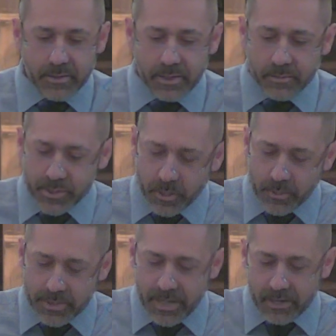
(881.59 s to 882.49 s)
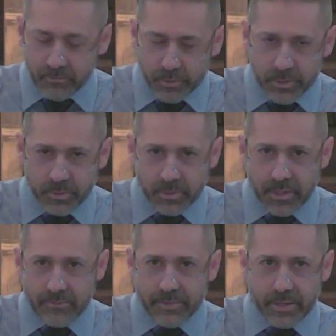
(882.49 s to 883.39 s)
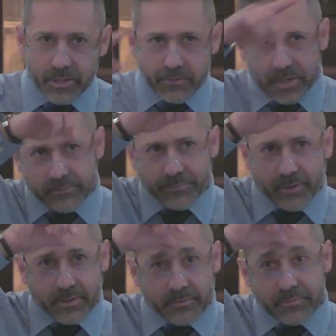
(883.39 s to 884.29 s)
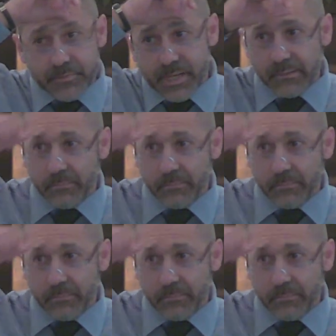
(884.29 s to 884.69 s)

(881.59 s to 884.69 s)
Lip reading: I was going down Route 211. I was right in front of St.